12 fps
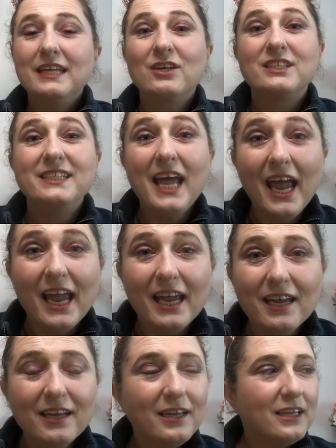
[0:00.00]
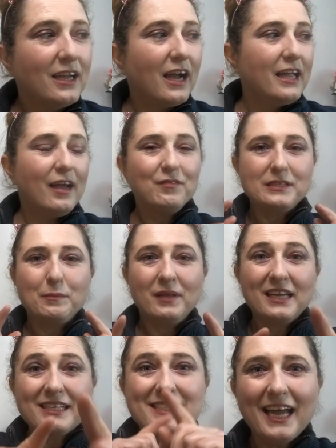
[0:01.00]
Now today, I have
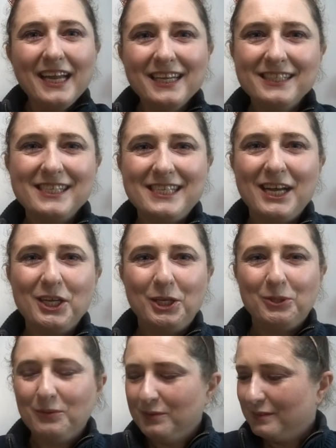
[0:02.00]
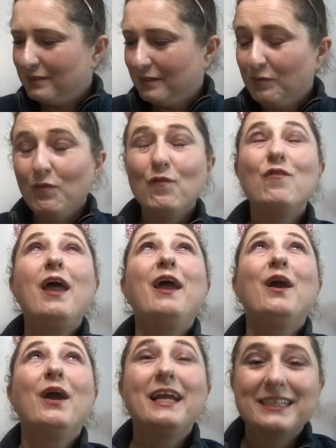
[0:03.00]
something exciting to tell you.
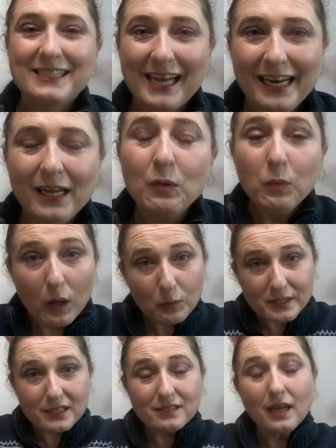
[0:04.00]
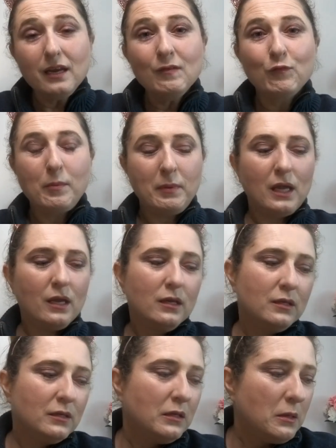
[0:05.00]
Very exciting. Well, it was exciting for me
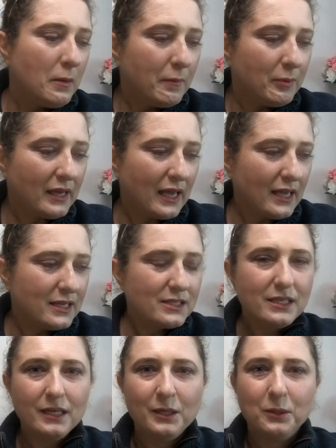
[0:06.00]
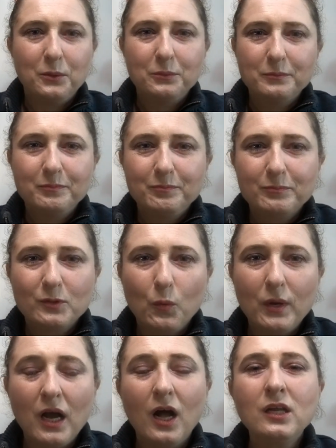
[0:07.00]
because, you know,
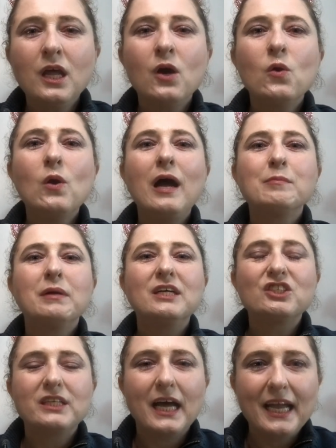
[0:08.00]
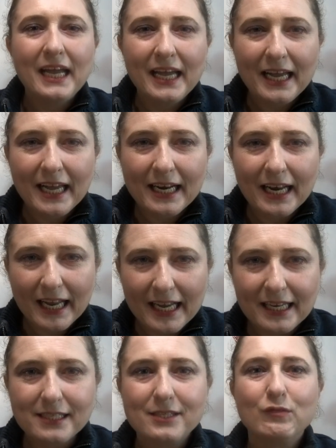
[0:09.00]
we all know how much Diane
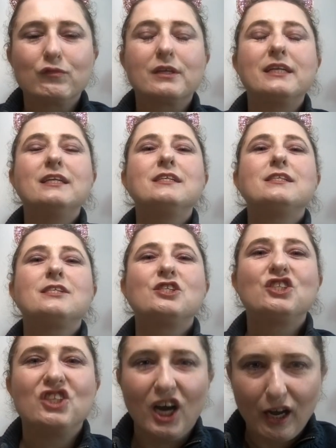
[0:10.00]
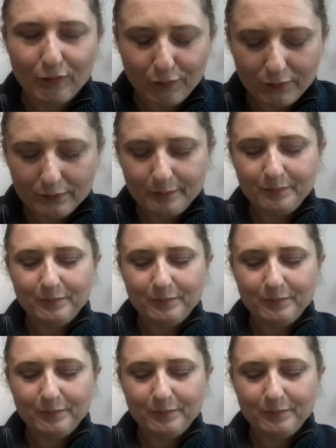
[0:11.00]
likes free stuff.